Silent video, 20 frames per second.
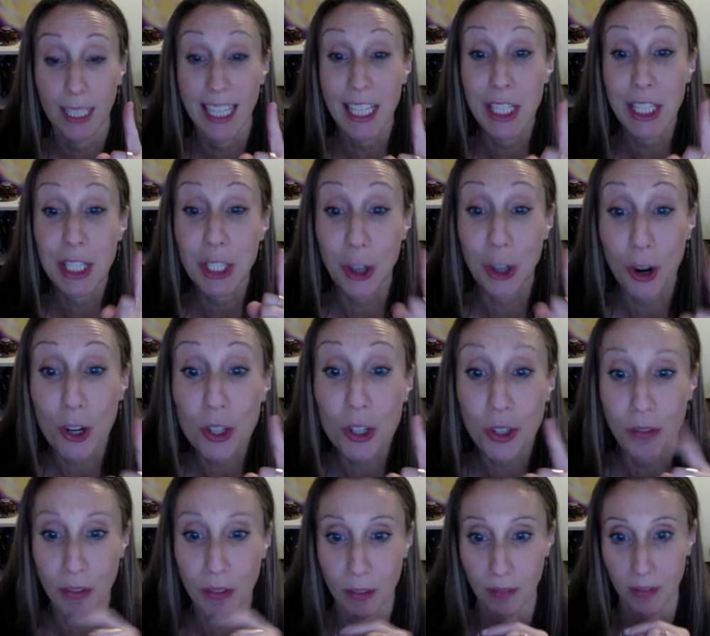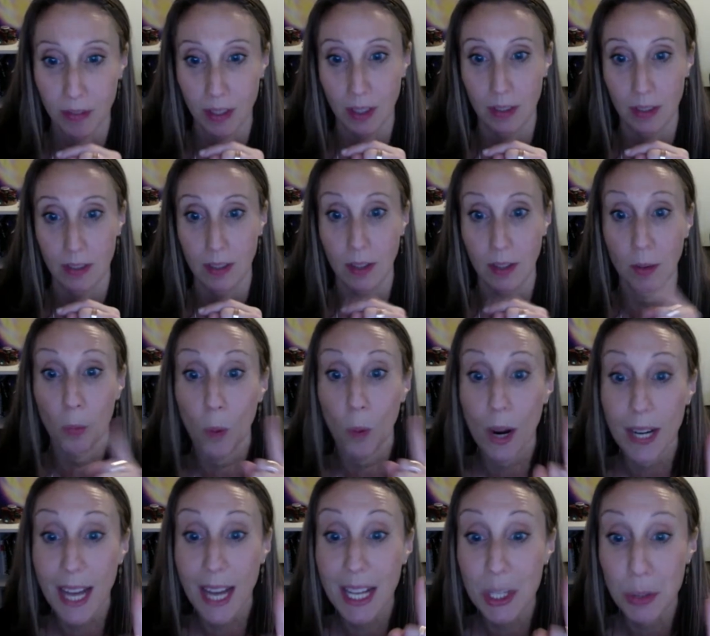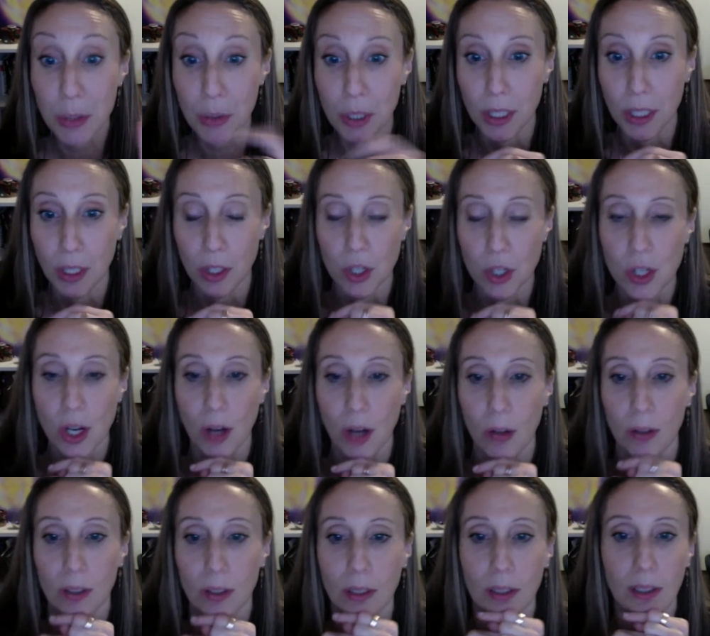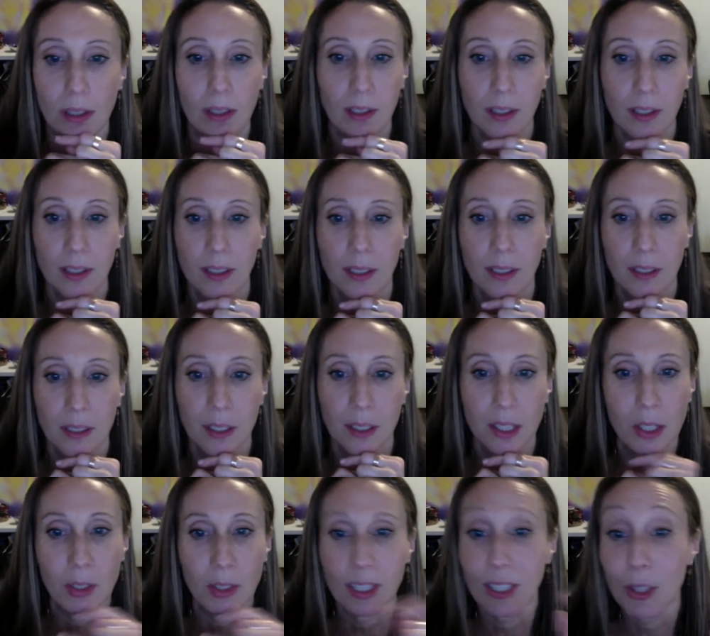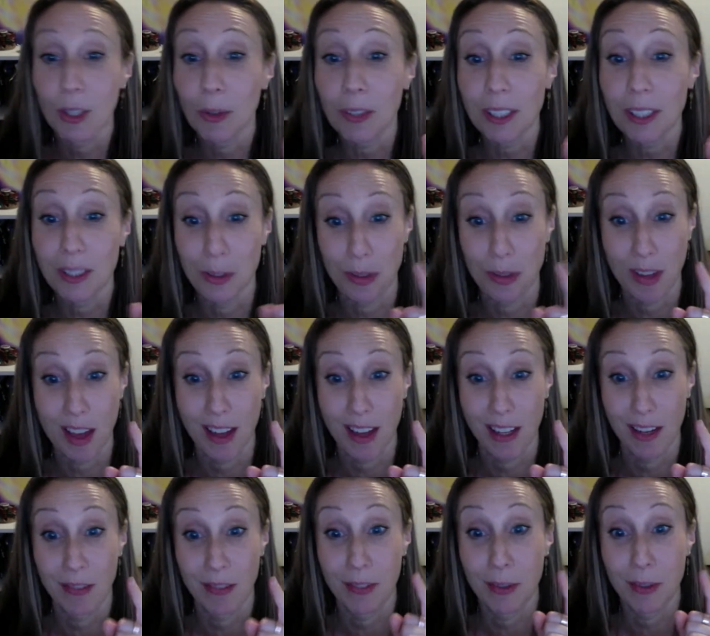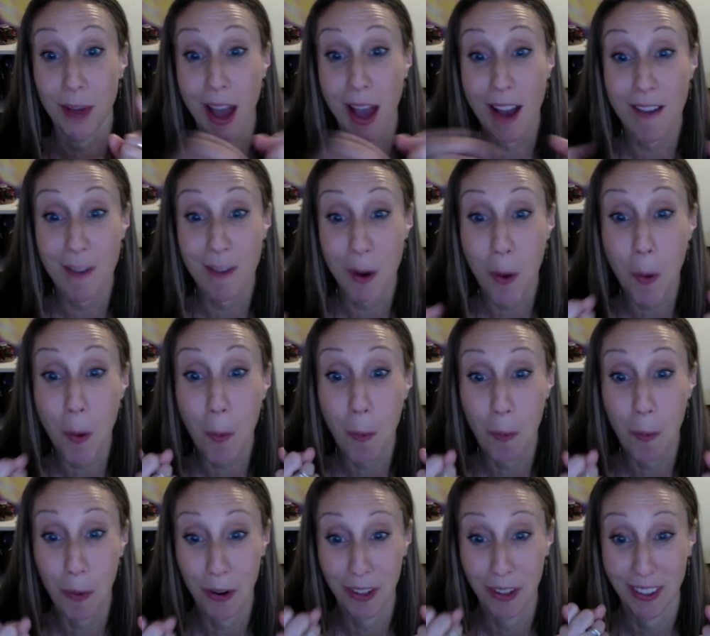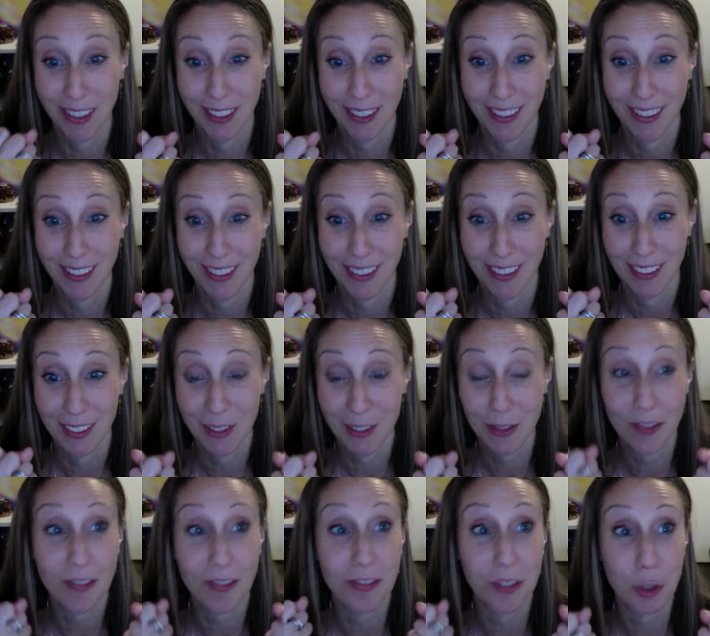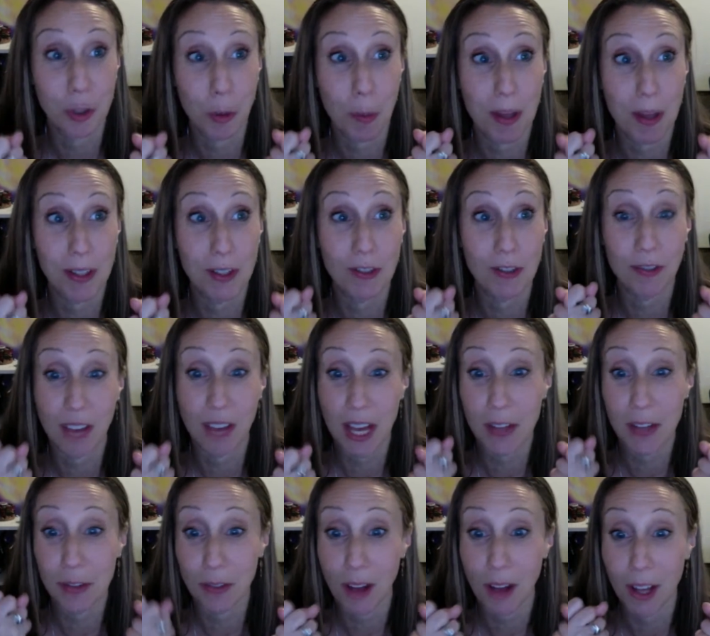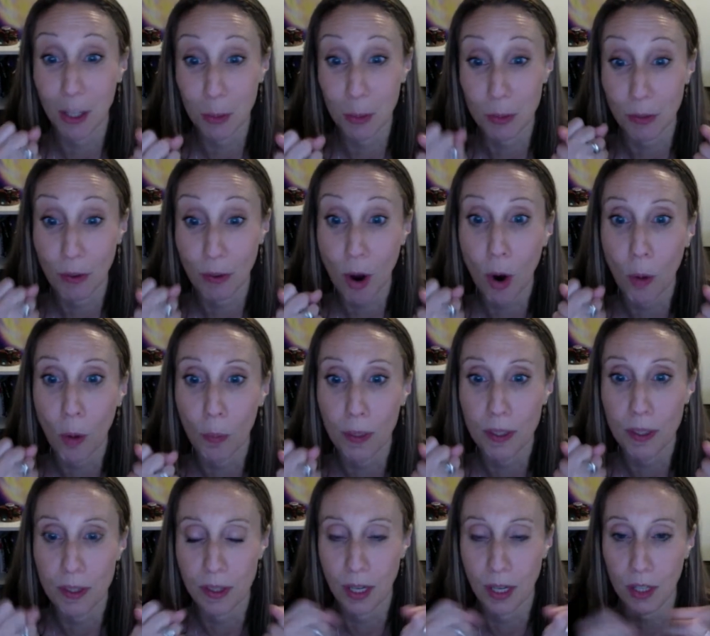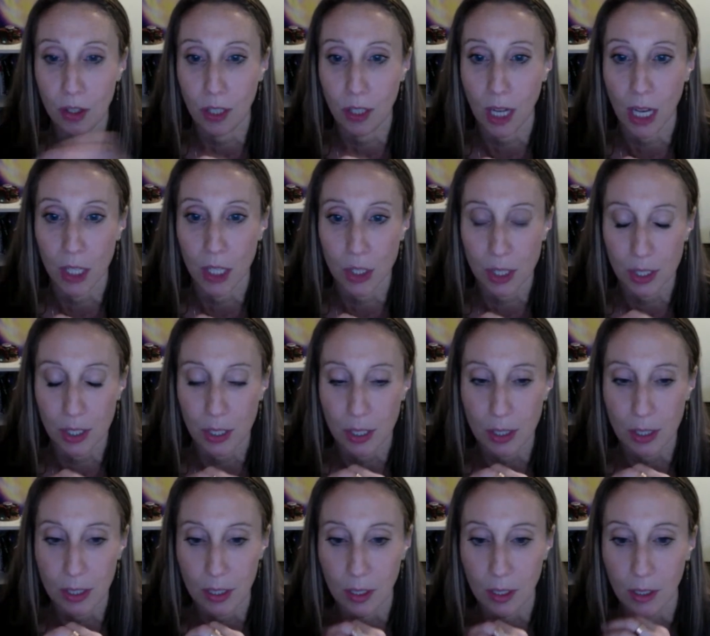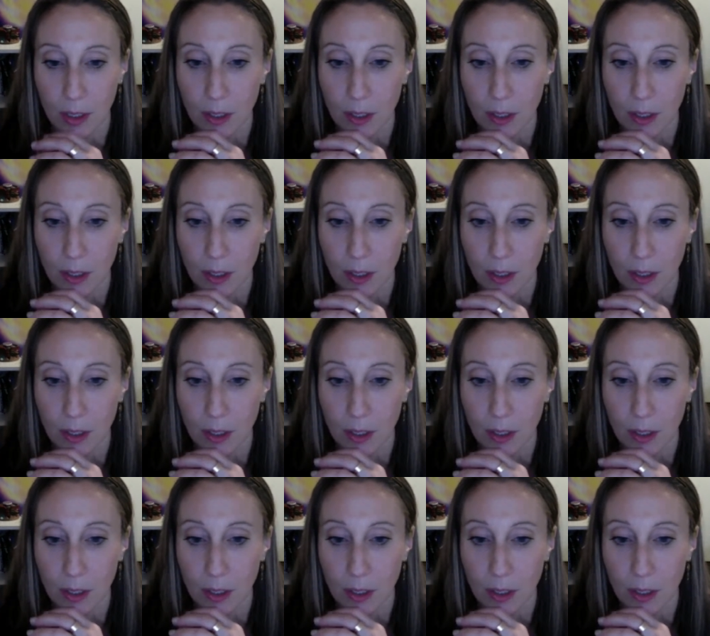in charge of the field, the white hats running the show. You can only do that if you have hope, tremendous vast volumes of hope inside your consciousness.